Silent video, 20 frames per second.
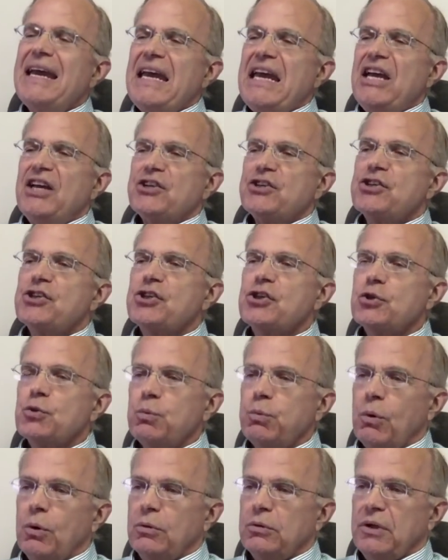It's
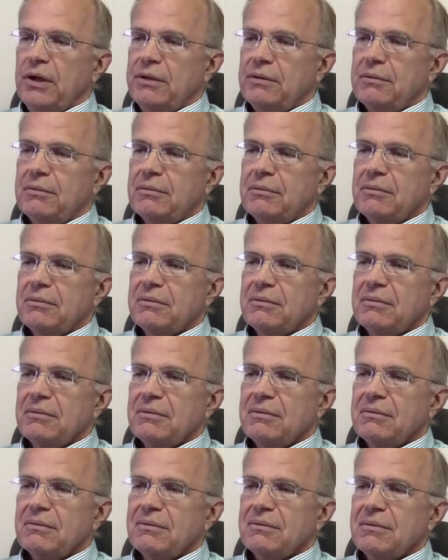swollen.
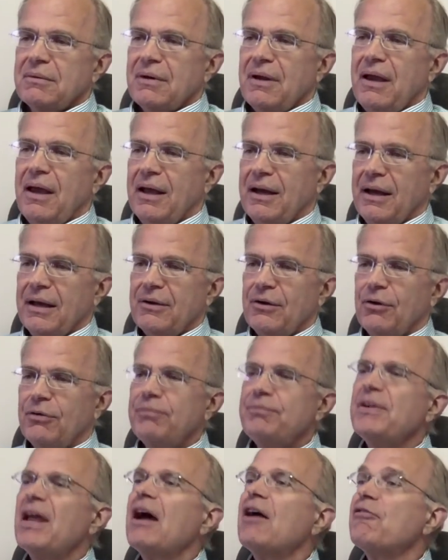And I go,
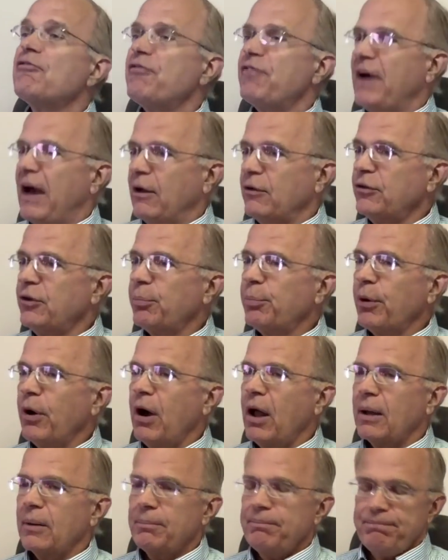found the
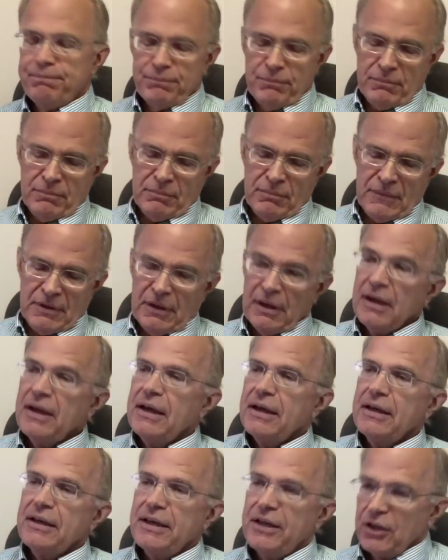problem.
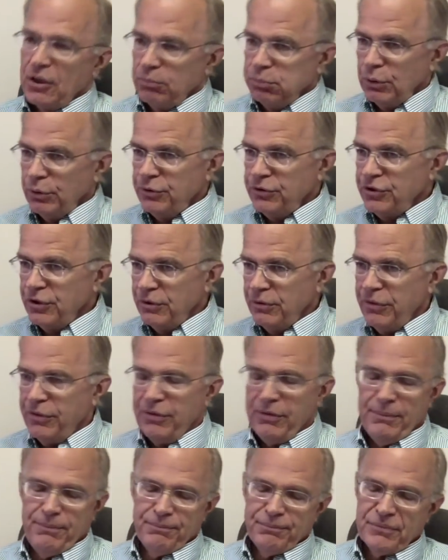Get a Bluetooth.
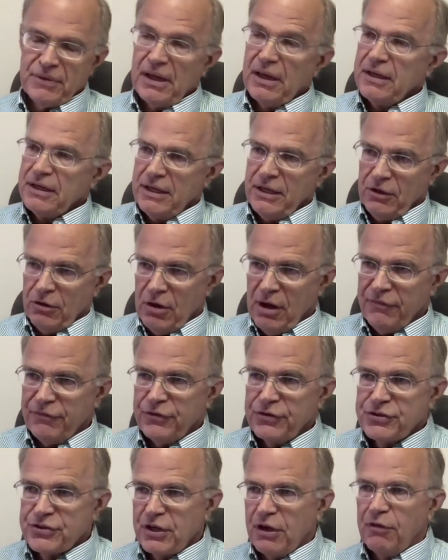Get off
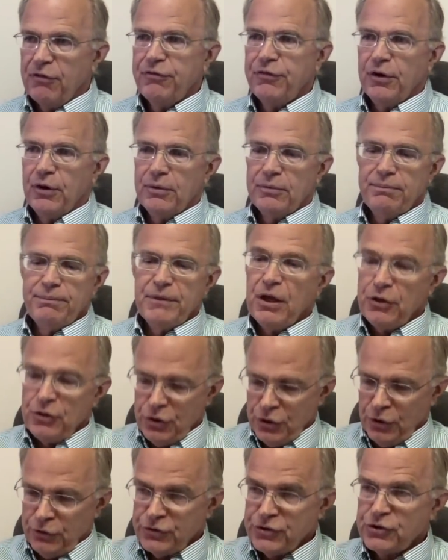the cell phone.
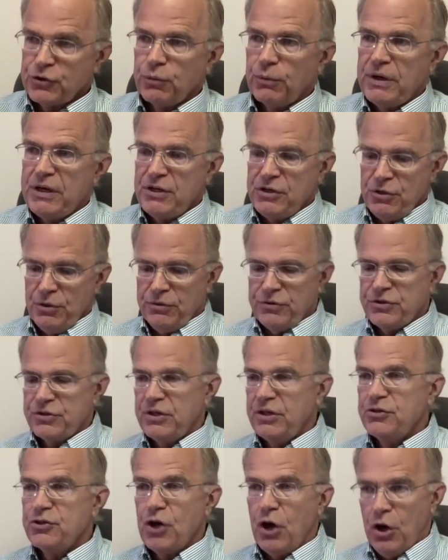No screen
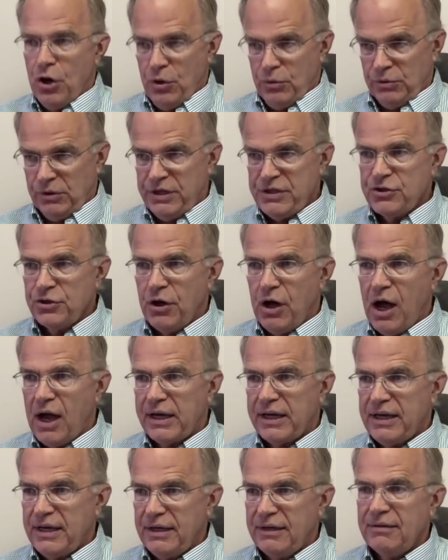usage. Only
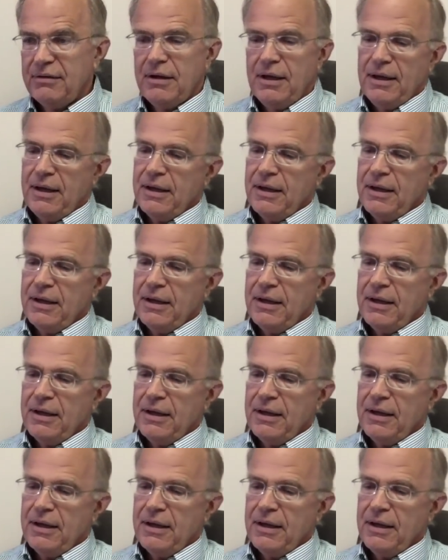talking.